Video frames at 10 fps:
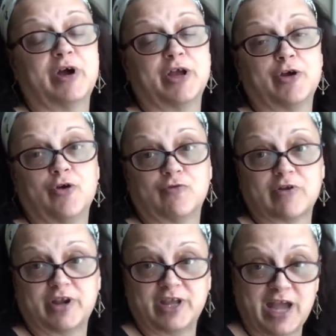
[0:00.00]
I go
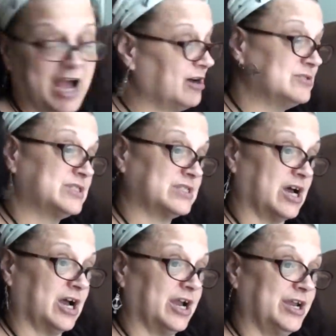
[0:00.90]
running
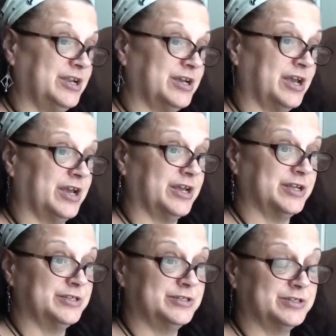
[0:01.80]
outside,
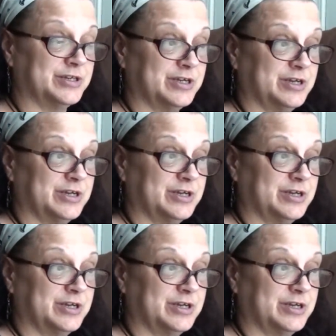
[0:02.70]
and